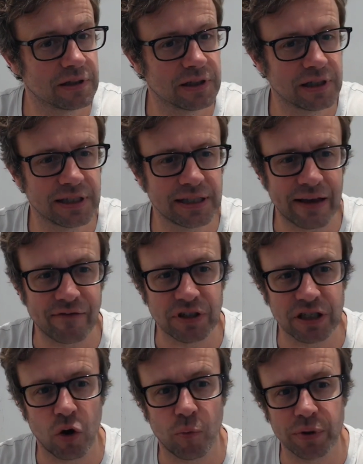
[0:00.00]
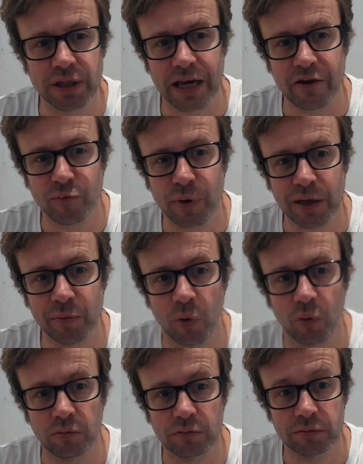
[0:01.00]
seventy odd percent of
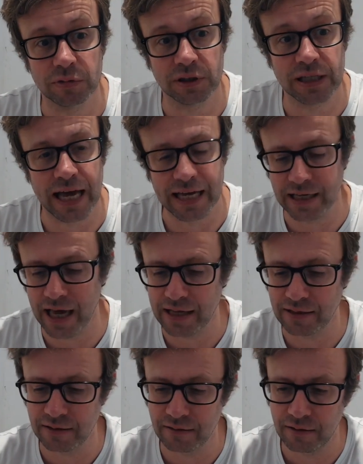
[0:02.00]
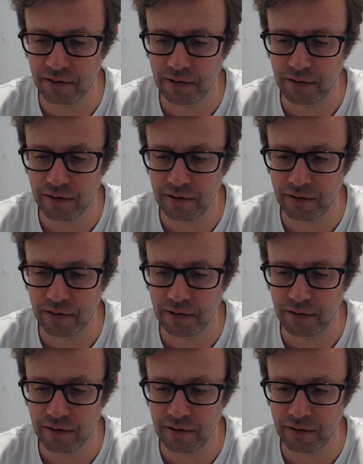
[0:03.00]
people saying yes.